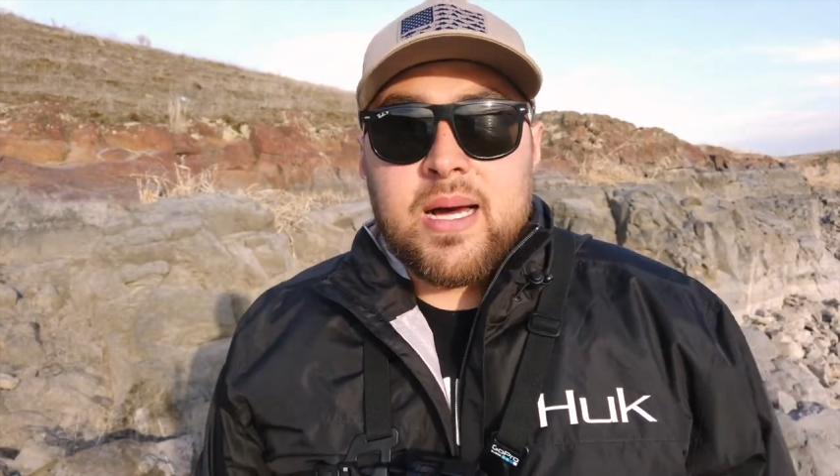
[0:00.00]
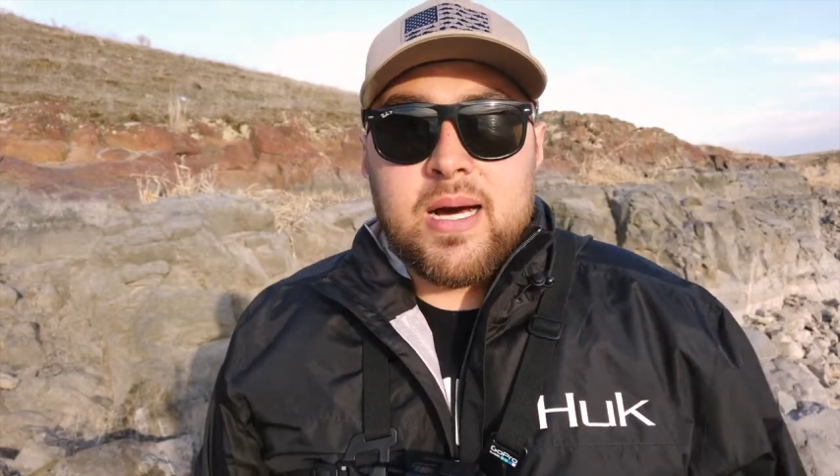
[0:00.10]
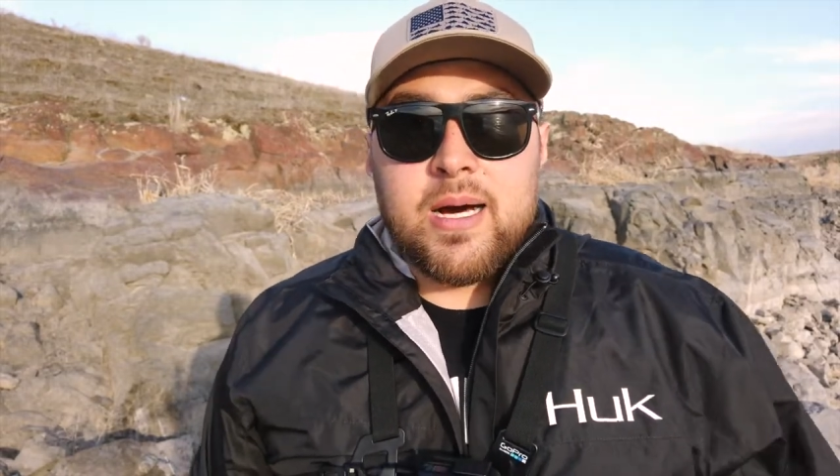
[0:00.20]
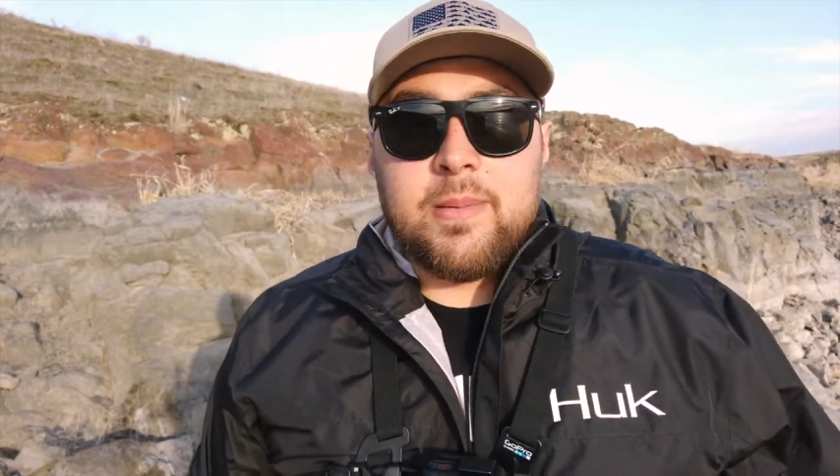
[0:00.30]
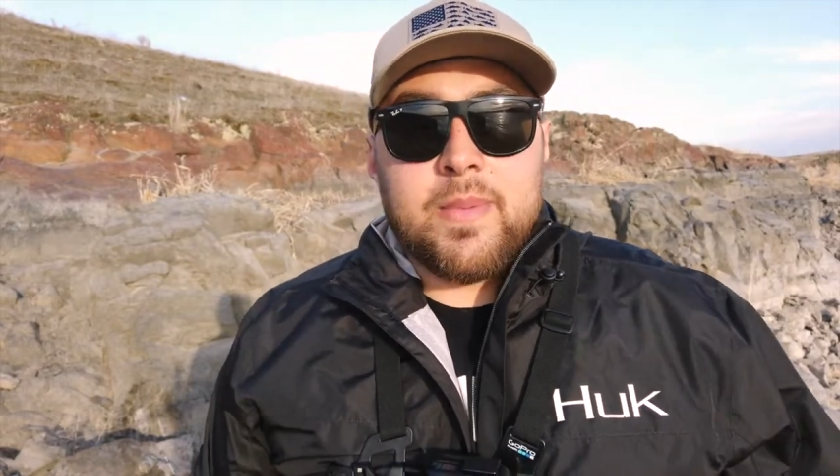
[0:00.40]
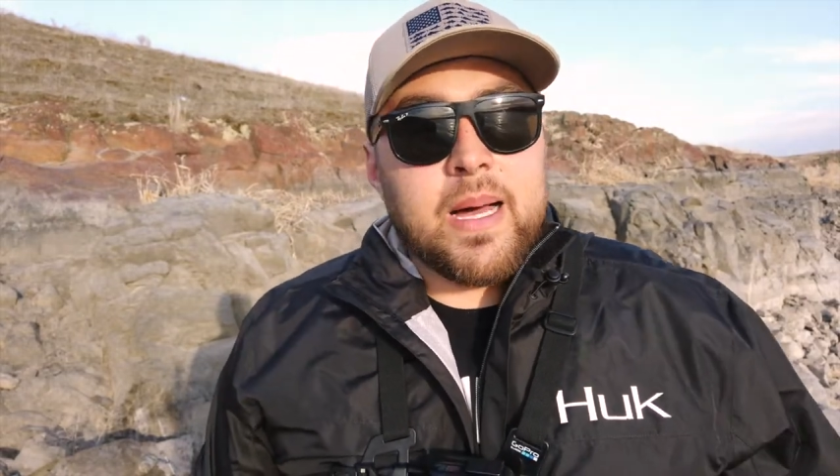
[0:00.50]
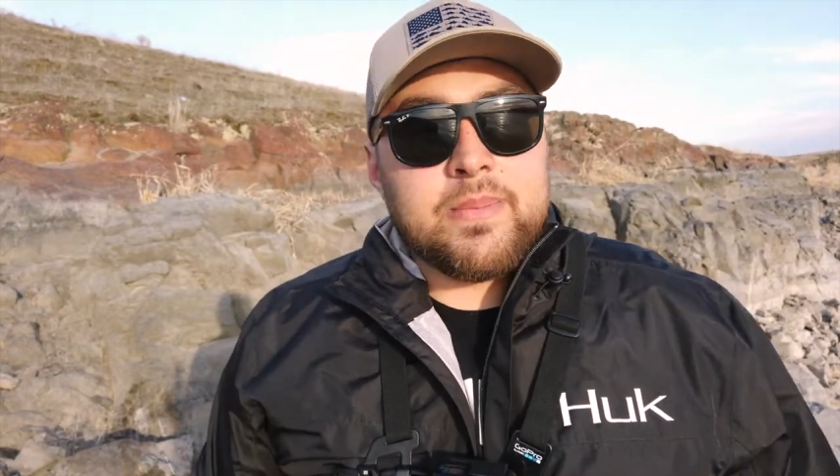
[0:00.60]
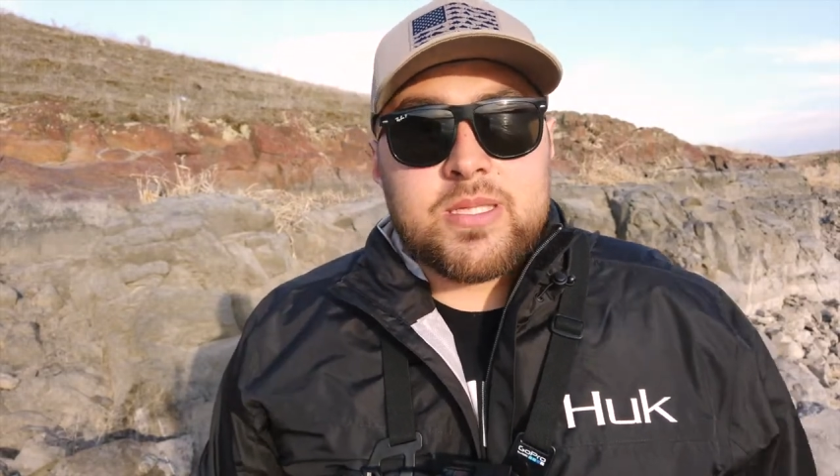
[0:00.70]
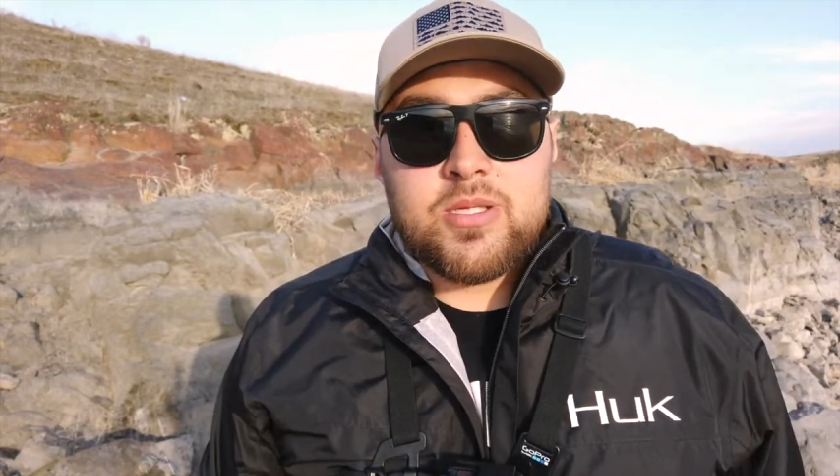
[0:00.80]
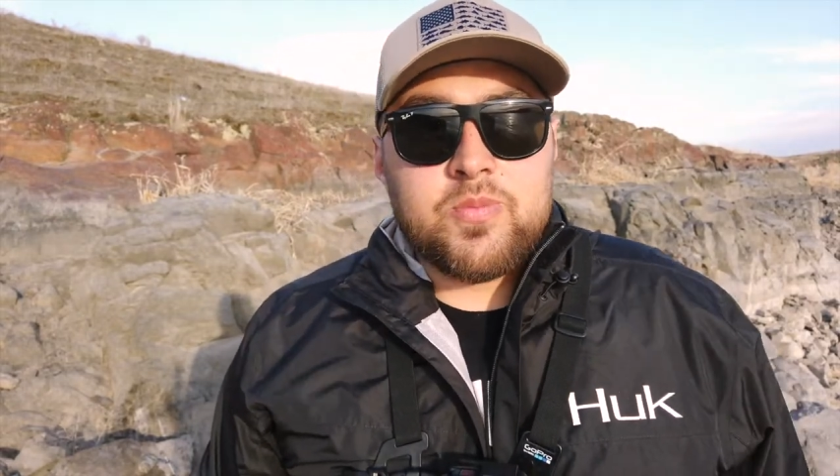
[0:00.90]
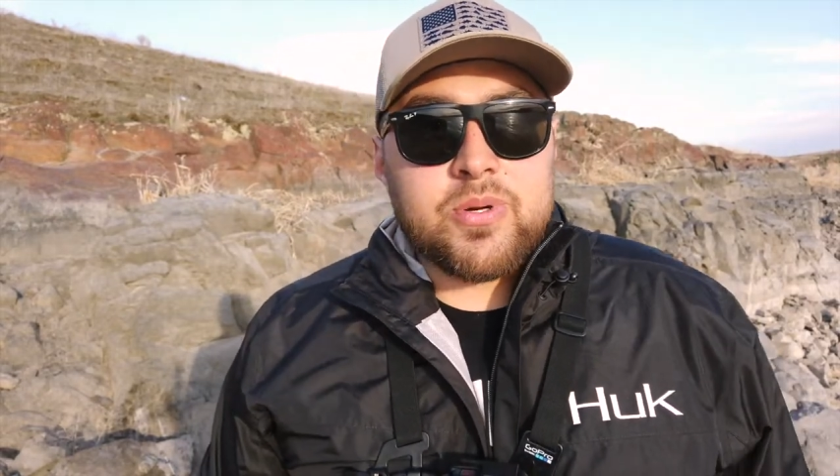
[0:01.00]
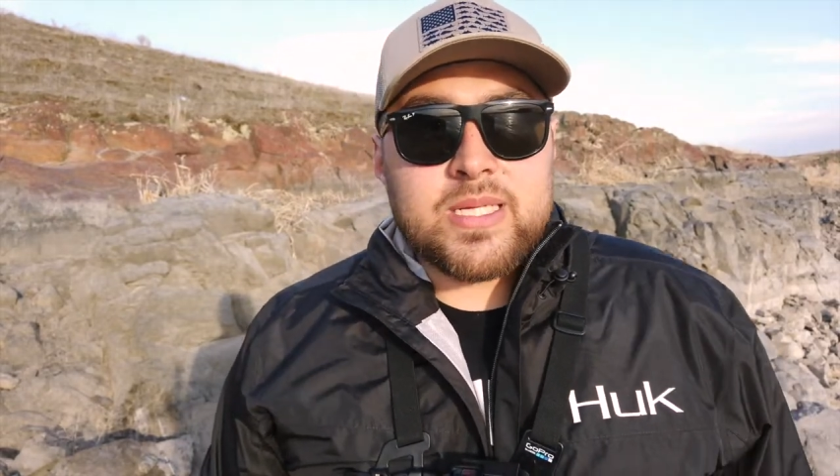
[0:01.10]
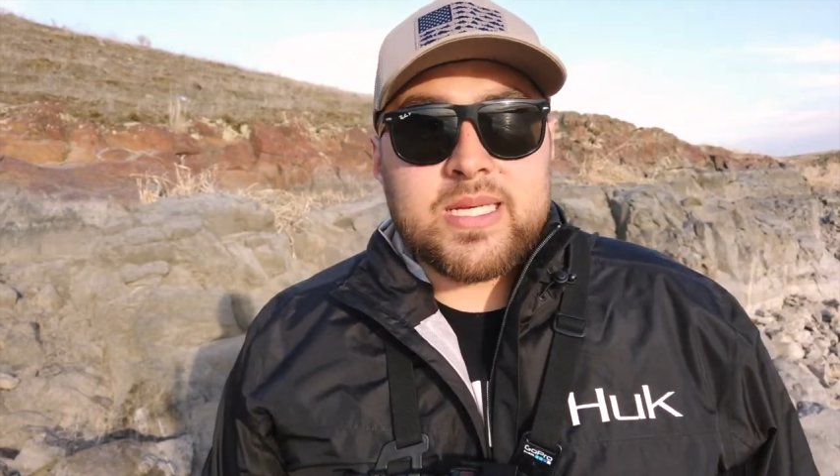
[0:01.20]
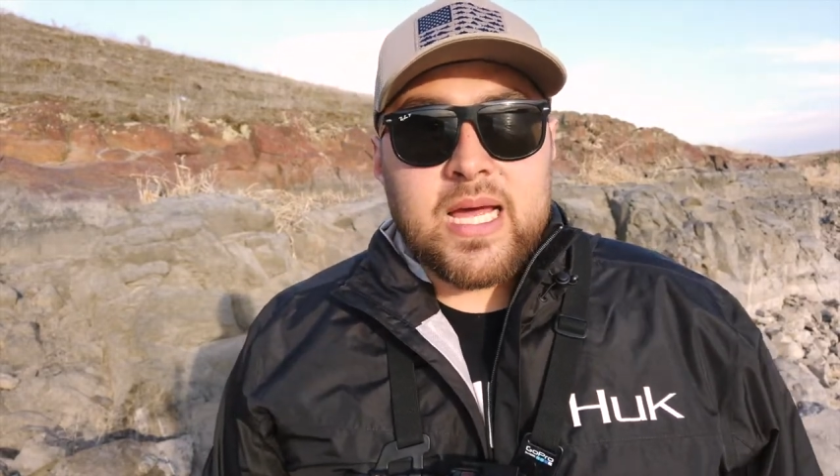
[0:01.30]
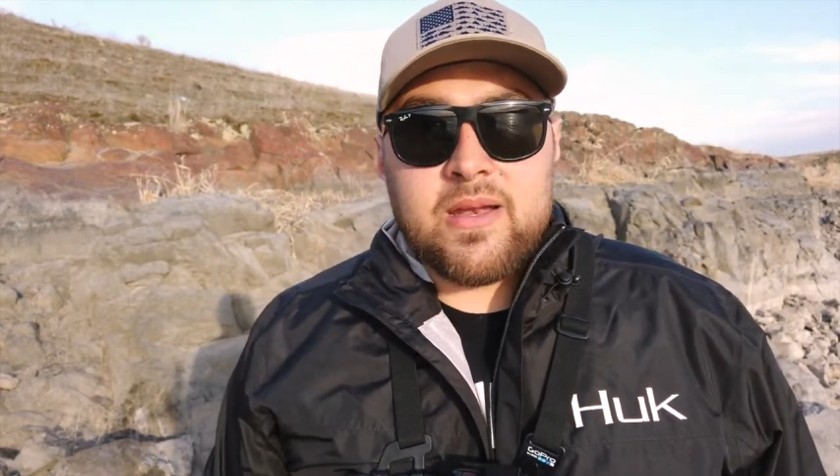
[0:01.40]
I'm super
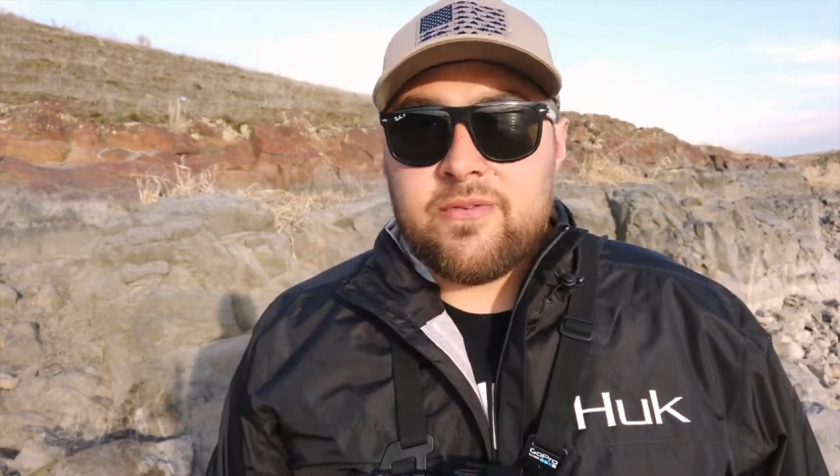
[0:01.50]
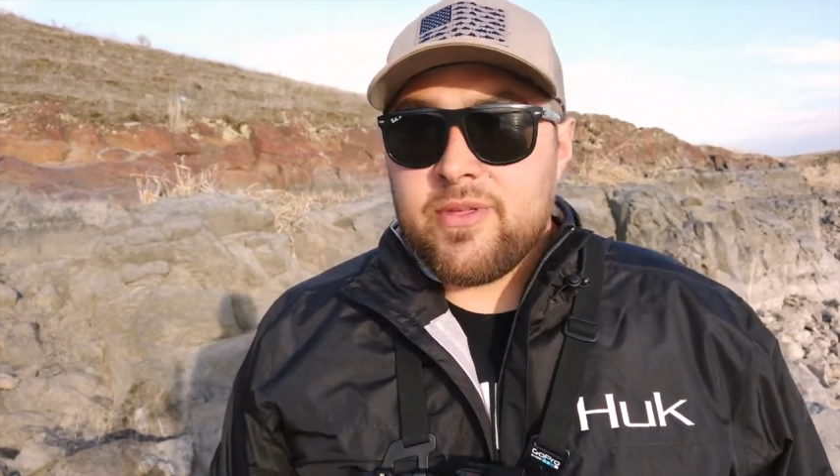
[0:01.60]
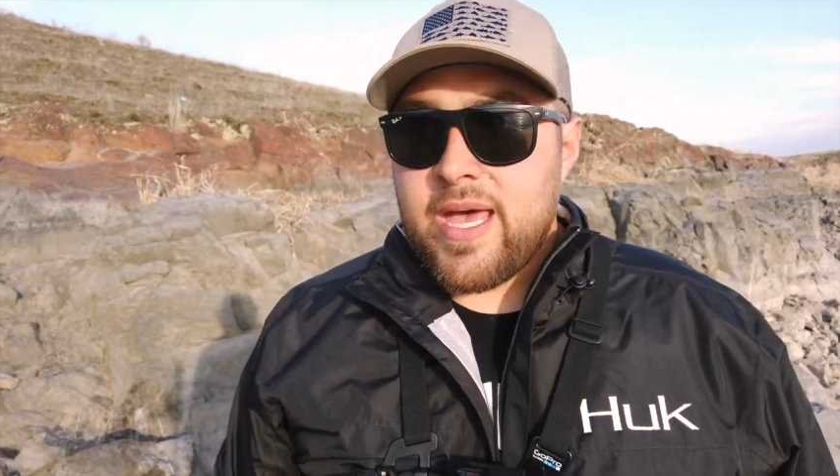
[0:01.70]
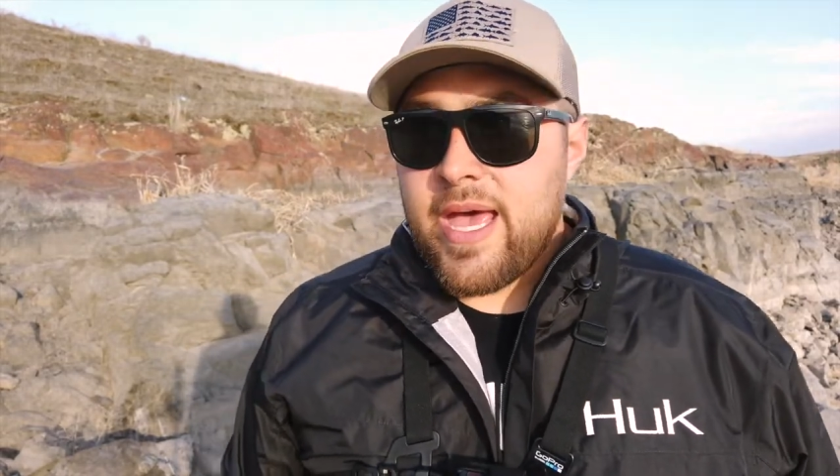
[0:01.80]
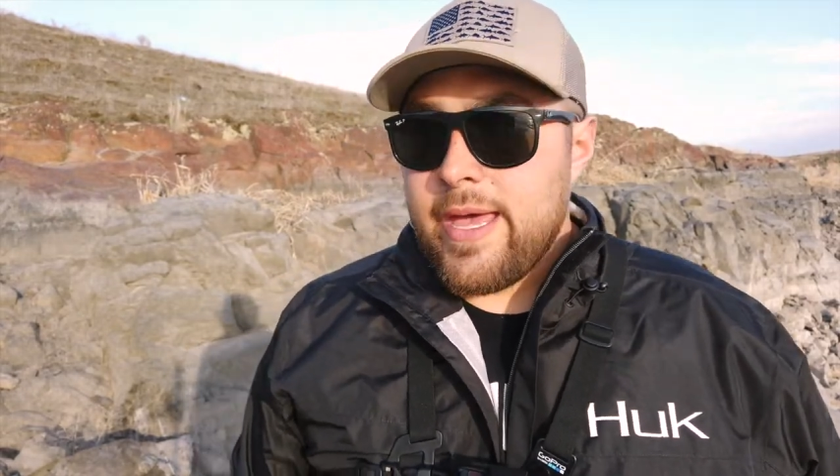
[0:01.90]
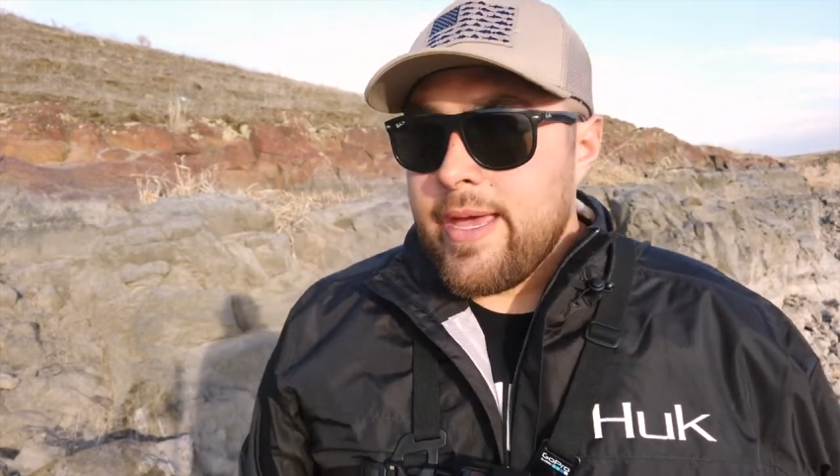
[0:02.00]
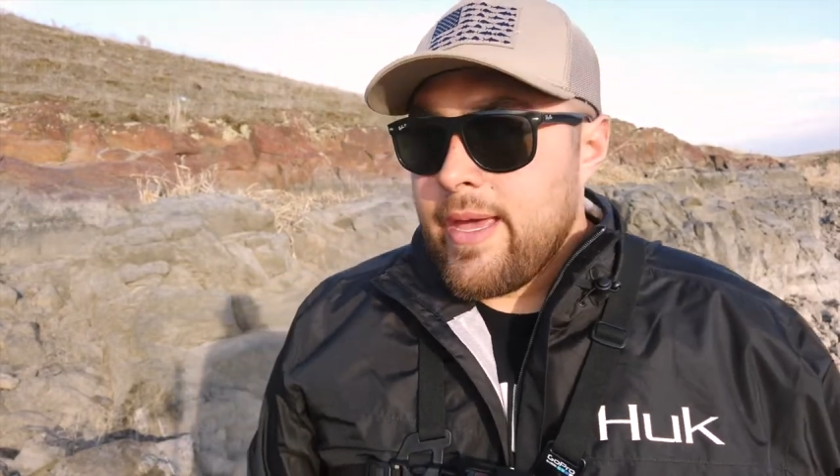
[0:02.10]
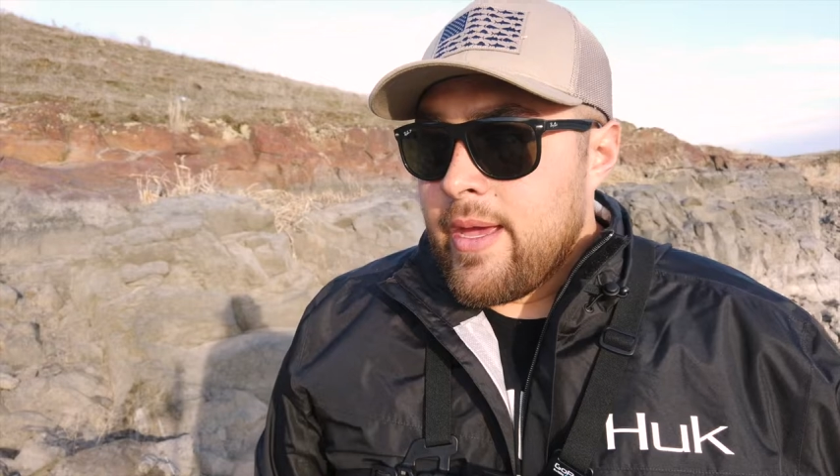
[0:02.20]
excited for that.